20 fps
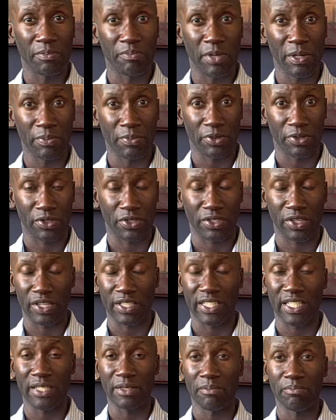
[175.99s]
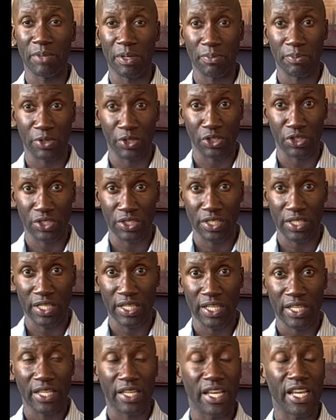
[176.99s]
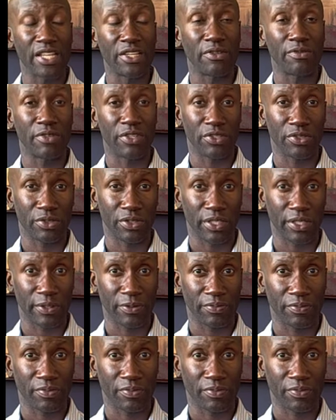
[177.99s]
members individually.